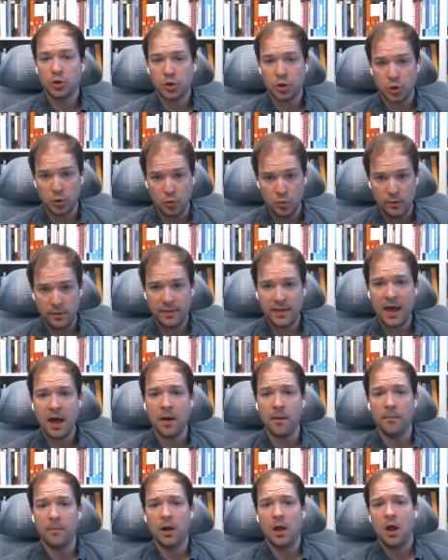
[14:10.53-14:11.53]
to
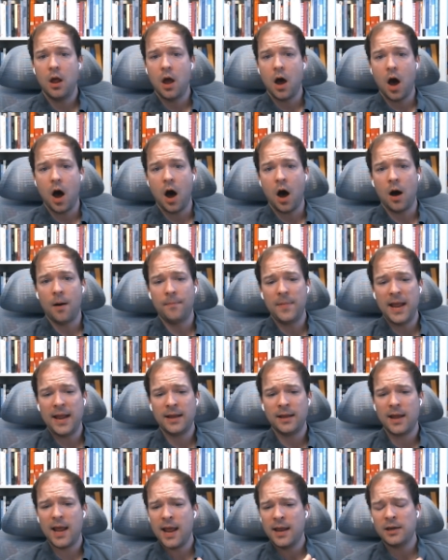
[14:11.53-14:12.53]
them.
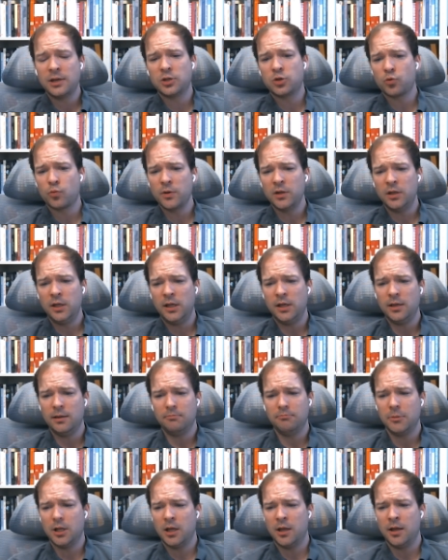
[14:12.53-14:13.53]
And it's really
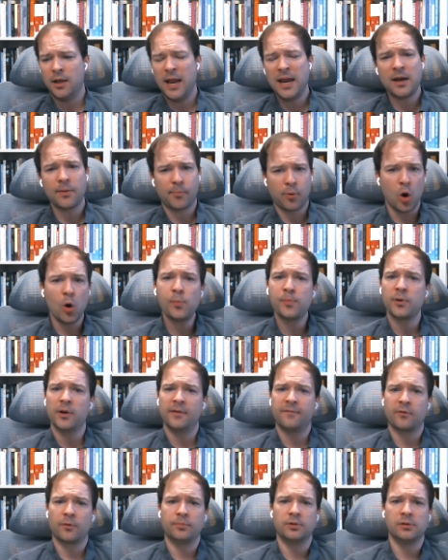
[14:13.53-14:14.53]
inappropriate
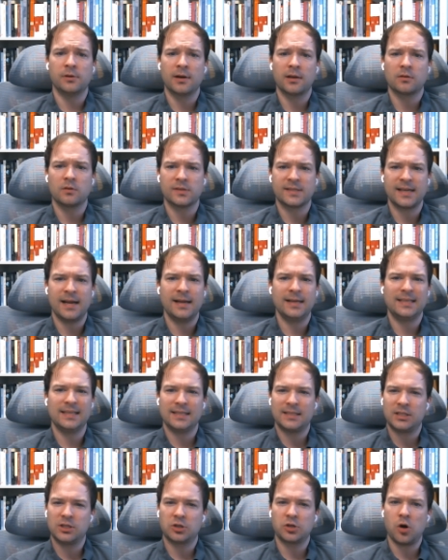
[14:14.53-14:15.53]
for political
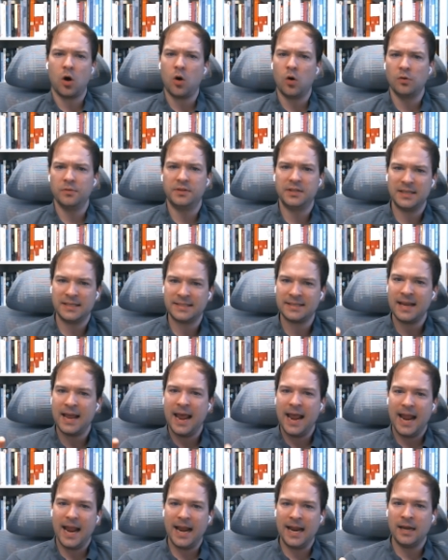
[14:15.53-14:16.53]
scientists to call this
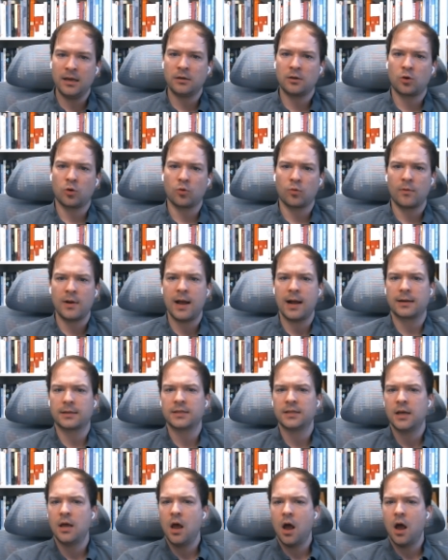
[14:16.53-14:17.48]
incorrect.